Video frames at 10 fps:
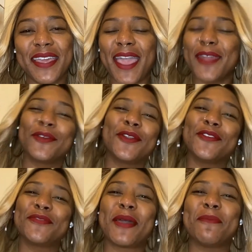I, I, don't know
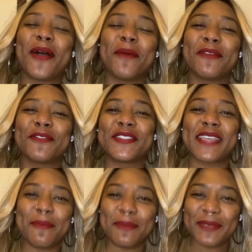if my mom ever
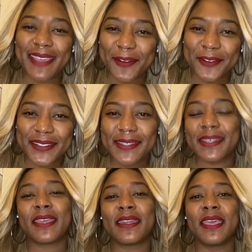sat me down and
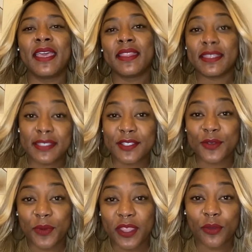said, "This is
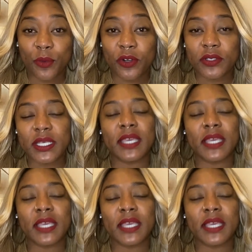the way the world